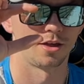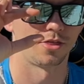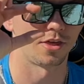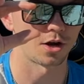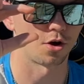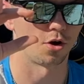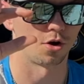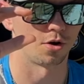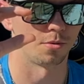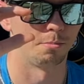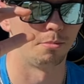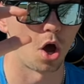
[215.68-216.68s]

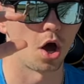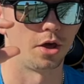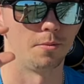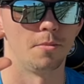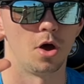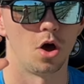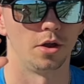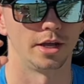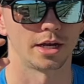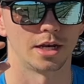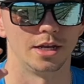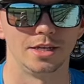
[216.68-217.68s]
thicker bottom on
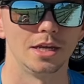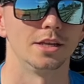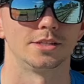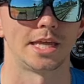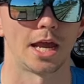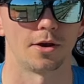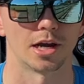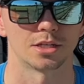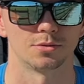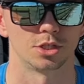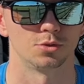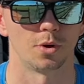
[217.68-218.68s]
like an Adidas Terex,
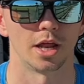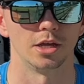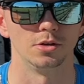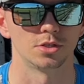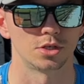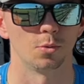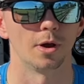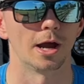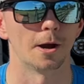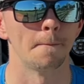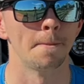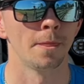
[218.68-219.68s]
which is what I used to
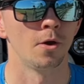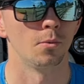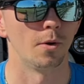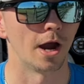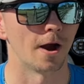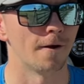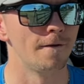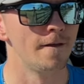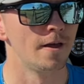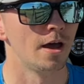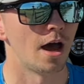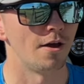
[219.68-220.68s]
wear, where
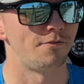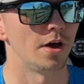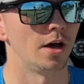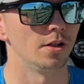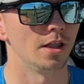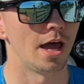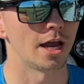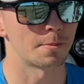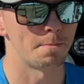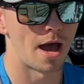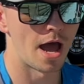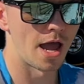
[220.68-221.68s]
I felt like
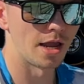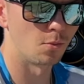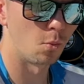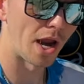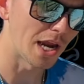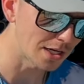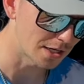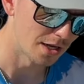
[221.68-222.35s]
my weight